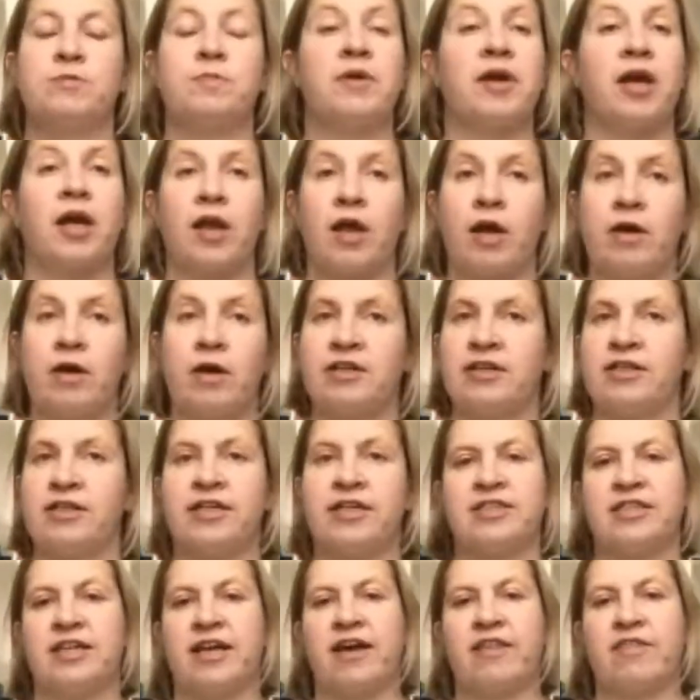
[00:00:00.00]
but could only
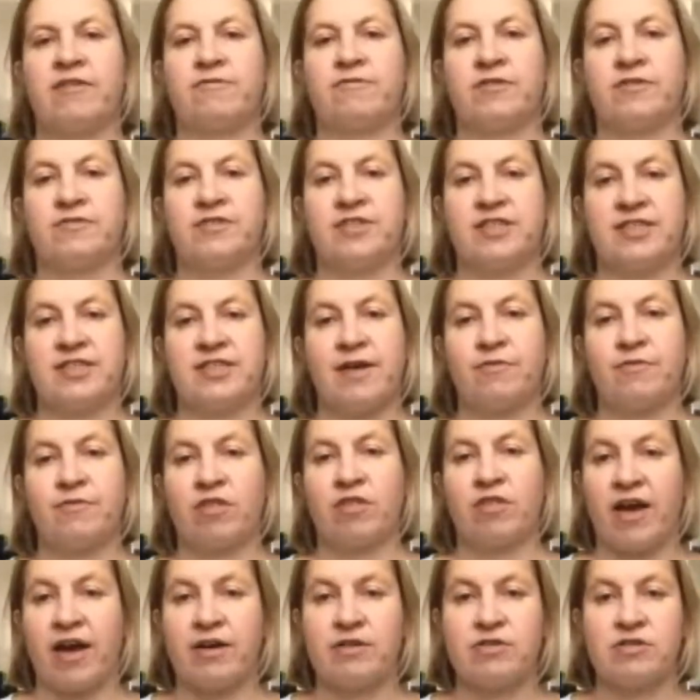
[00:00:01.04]
link together
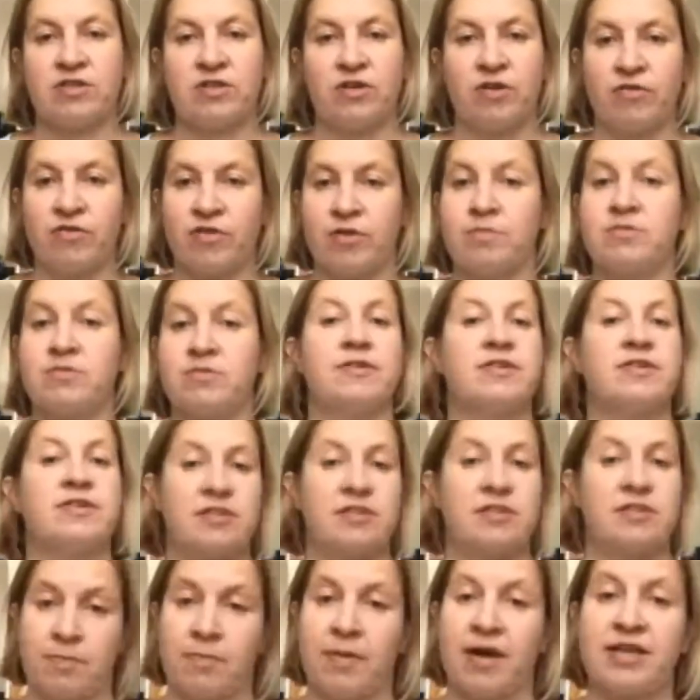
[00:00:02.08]
57,000 of them. So
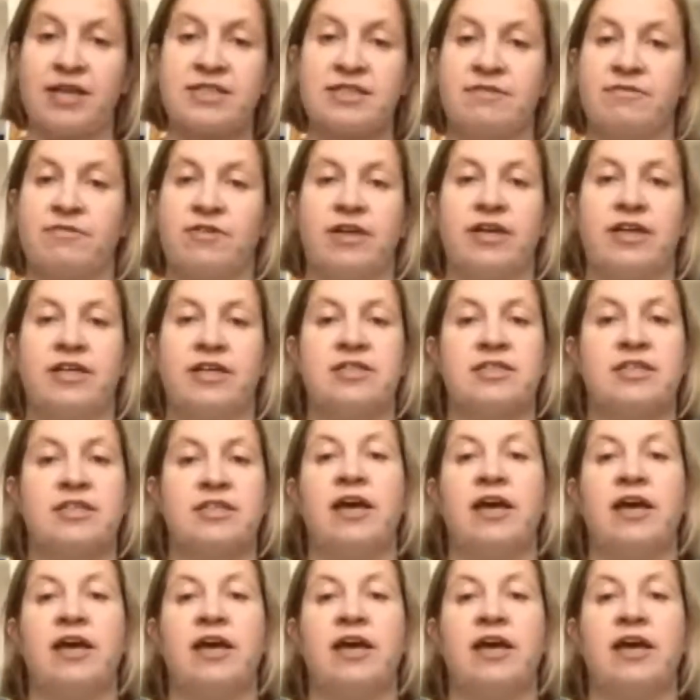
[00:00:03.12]
it's a massive hit